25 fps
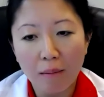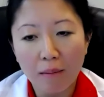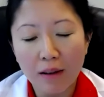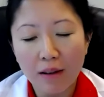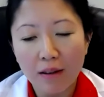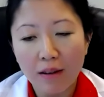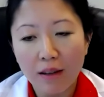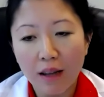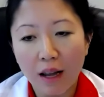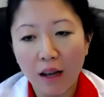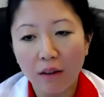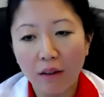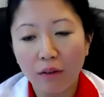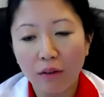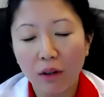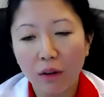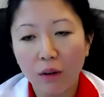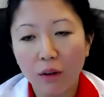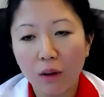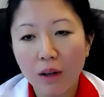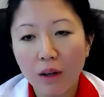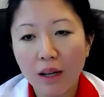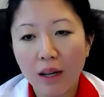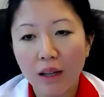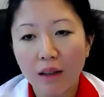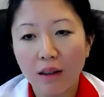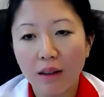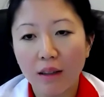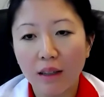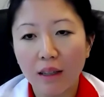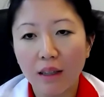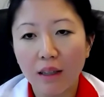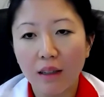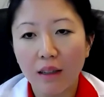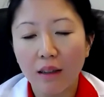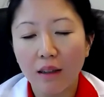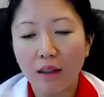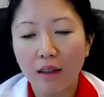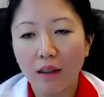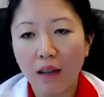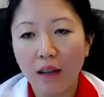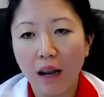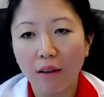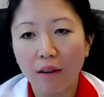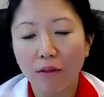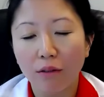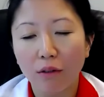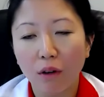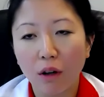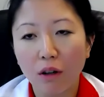is that if you look at the
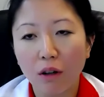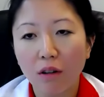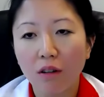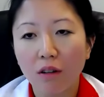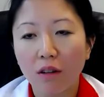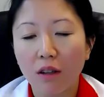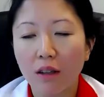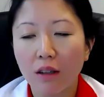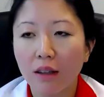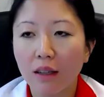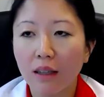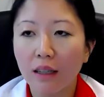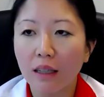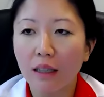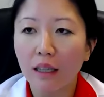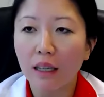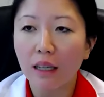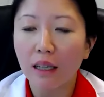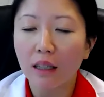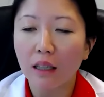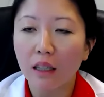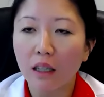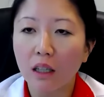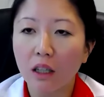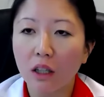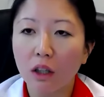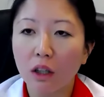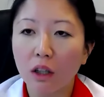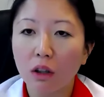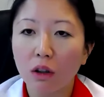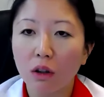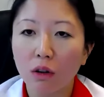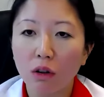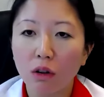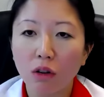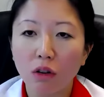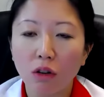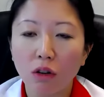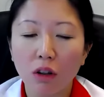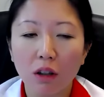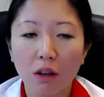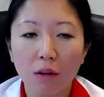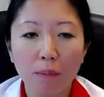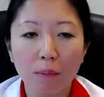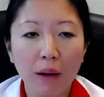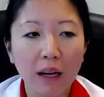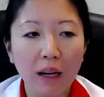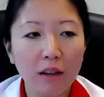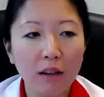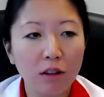diversity and the inclusion
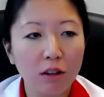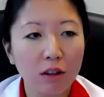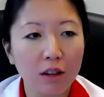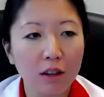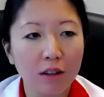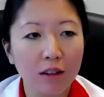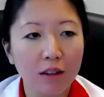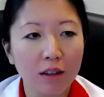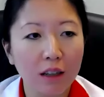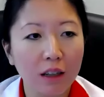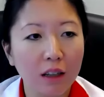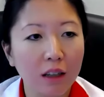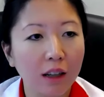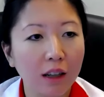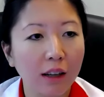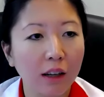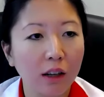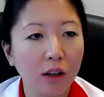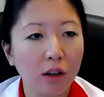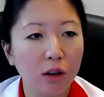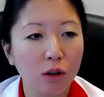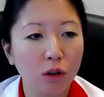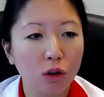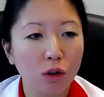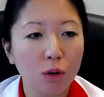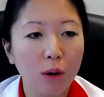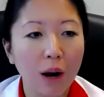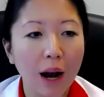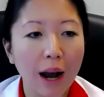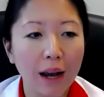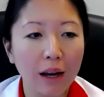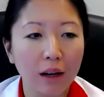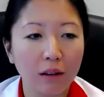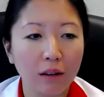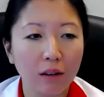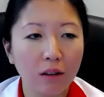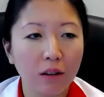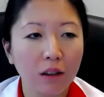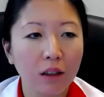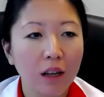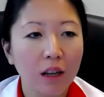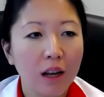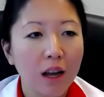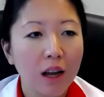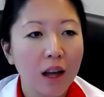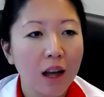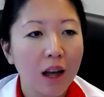of patients in clinical trials,